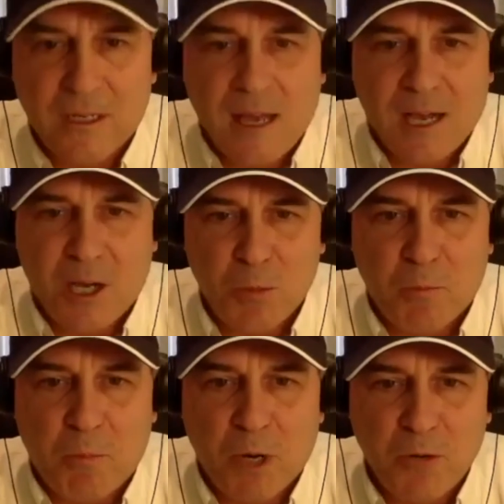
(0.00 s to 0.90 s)
I
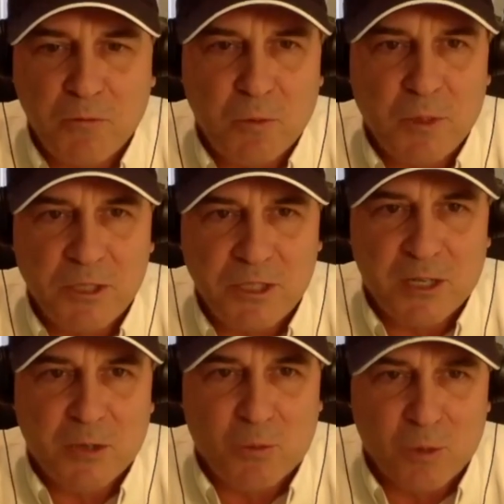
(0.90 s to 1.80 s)
hope both will be
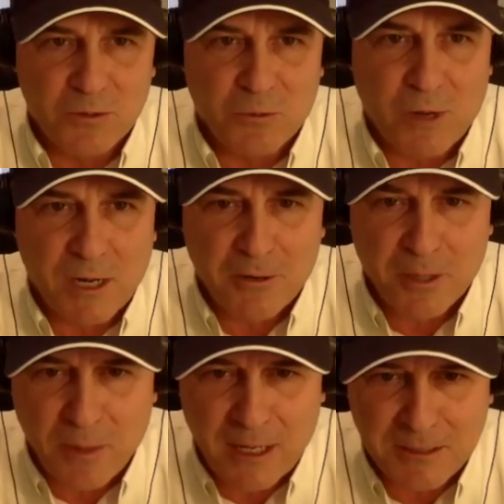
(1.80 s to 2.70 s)
setting a world's record
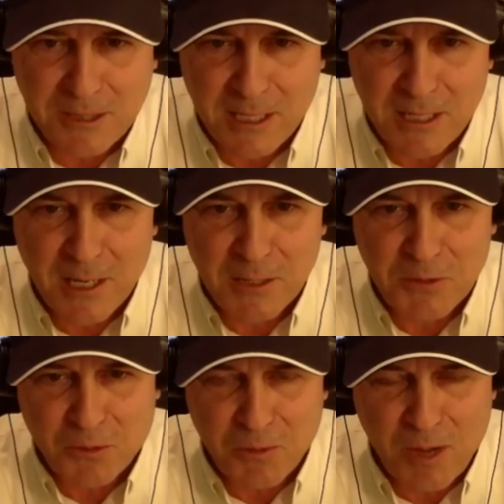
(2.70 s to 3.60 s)
about 10 days
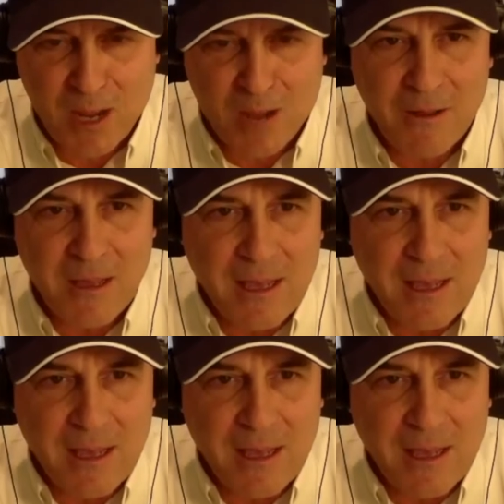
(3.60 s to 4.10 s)
from now.